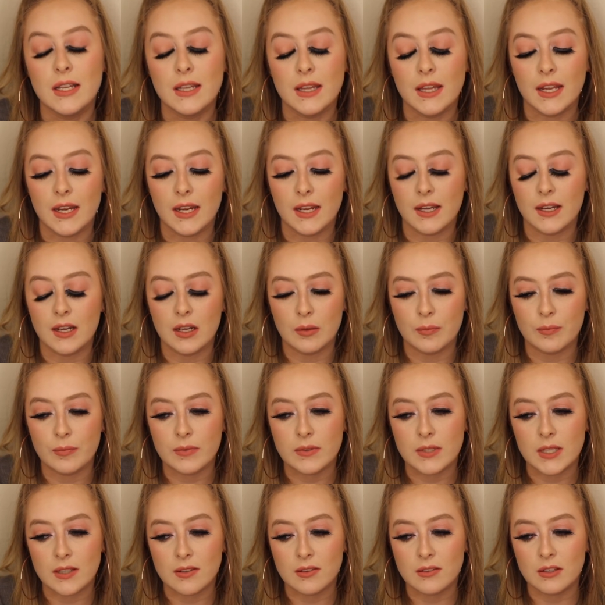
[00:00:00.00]
They
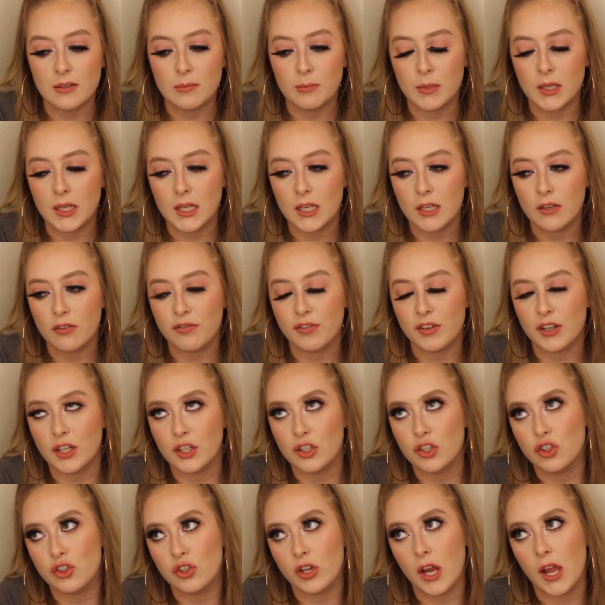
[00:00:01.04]
tested me for
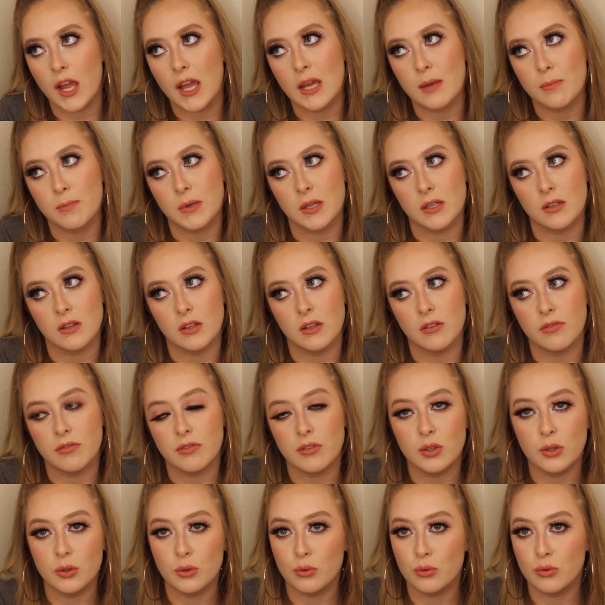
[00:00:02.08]
strep and the
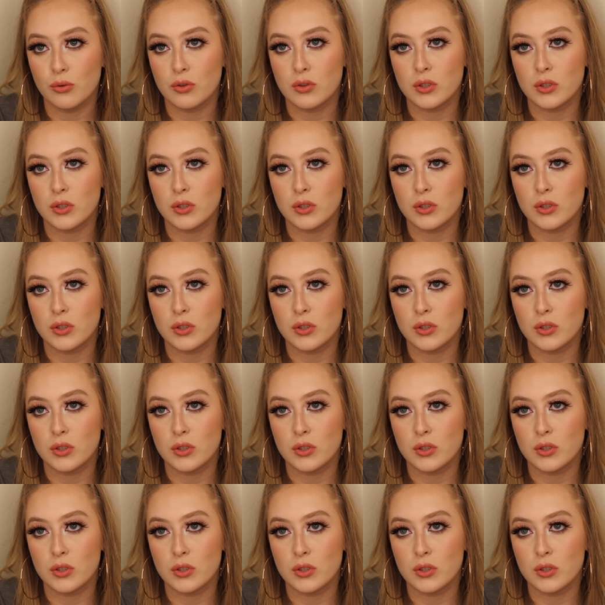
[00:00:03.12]
flu,